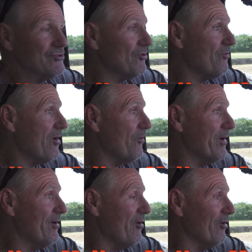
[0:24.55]
So
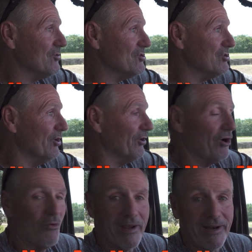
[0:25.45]
we are slugging
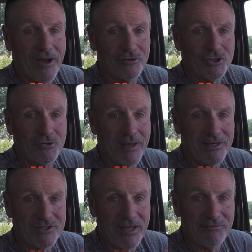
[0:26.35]
our way down
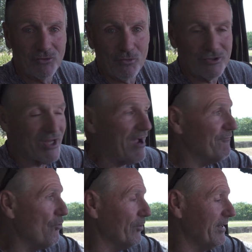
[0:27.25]
287 towards
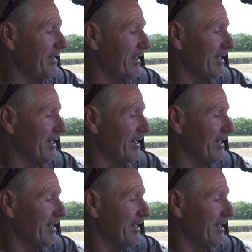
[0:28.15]
I-40